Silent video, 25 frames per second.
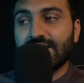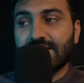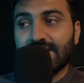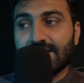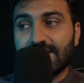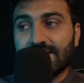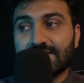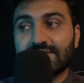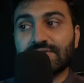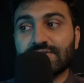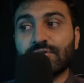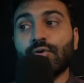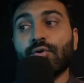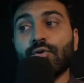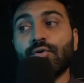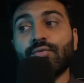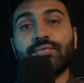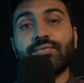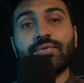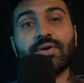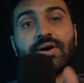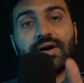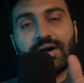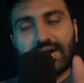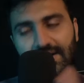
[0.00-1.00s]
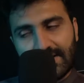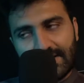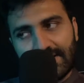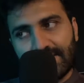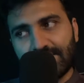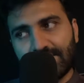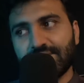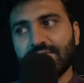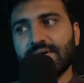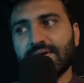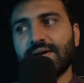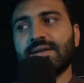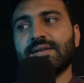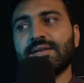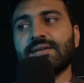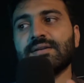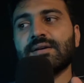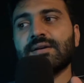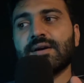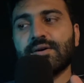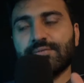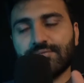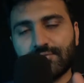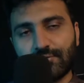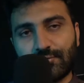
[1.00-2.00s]
is of undefined,
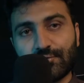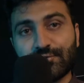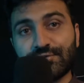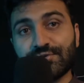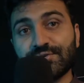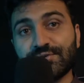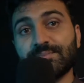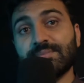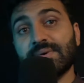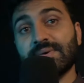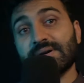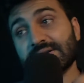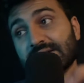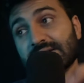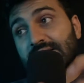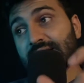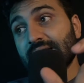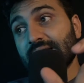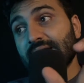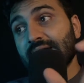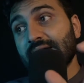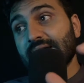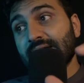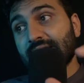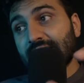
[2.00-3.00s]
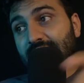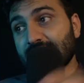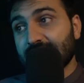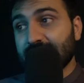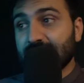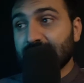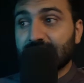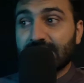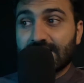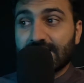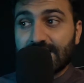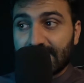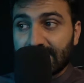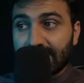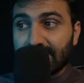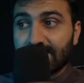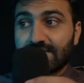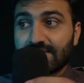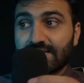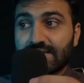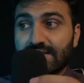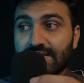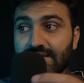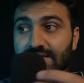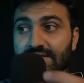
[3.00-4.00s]
of course, but it
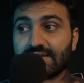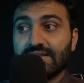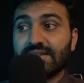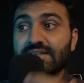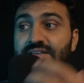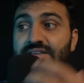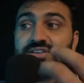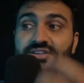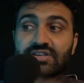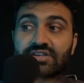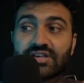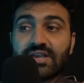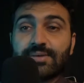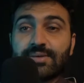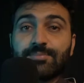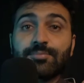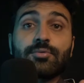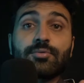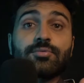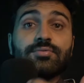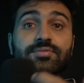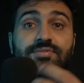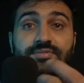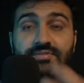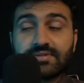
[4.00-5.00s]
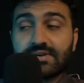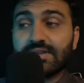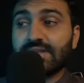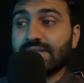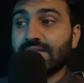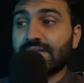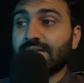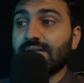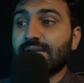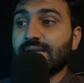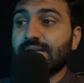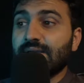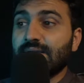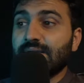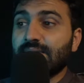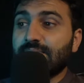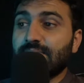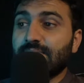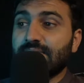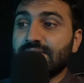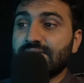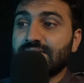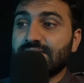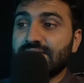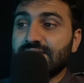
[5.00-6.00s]
is in the shape of string,
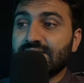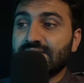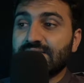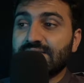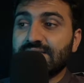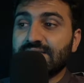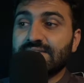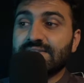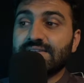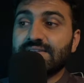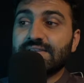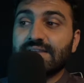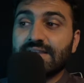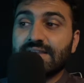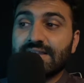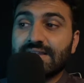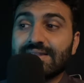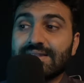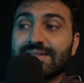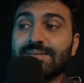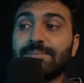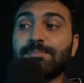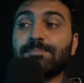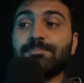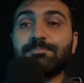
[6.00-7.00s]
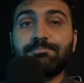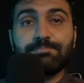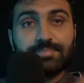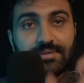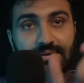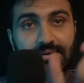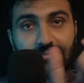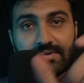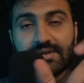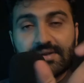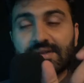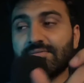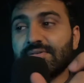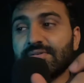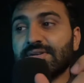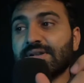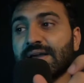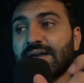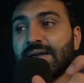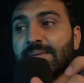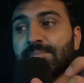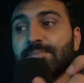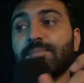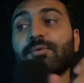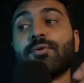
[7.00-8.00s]
but this is in primitive
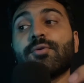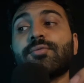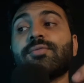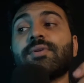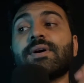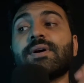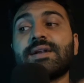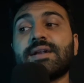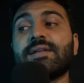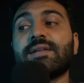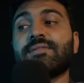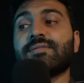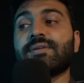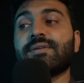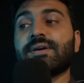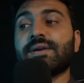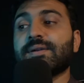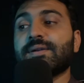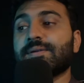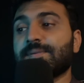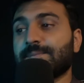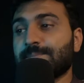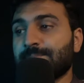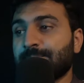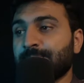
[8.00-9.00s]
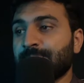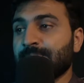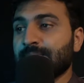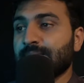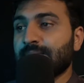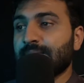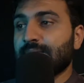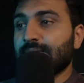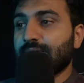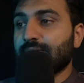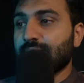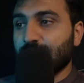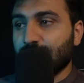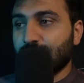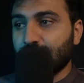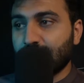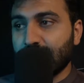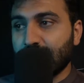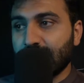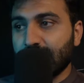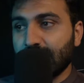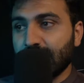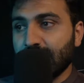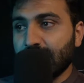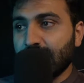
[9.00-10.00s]
type of undefined.
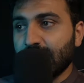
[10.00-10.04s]
Okay,